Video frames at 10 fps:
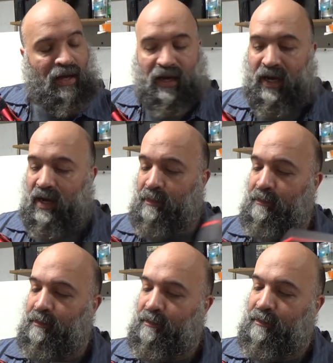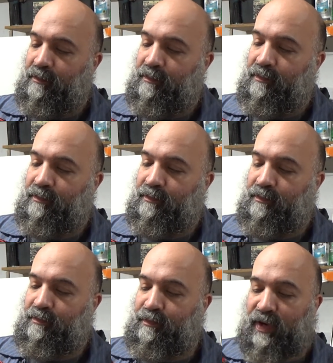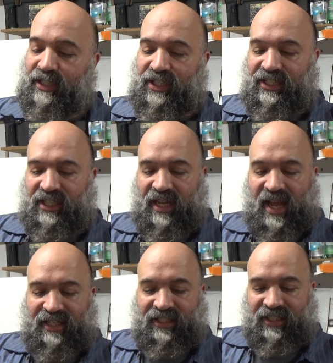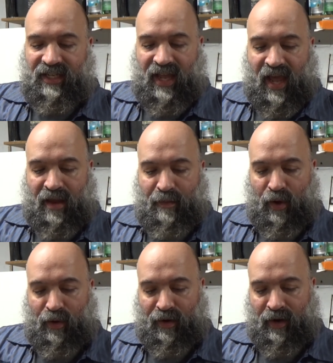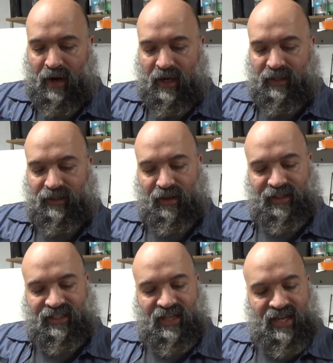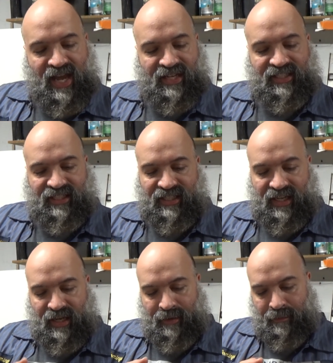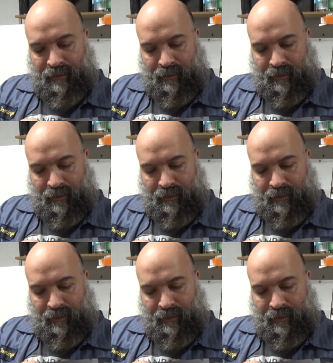brushless ESC and motor. So this ESC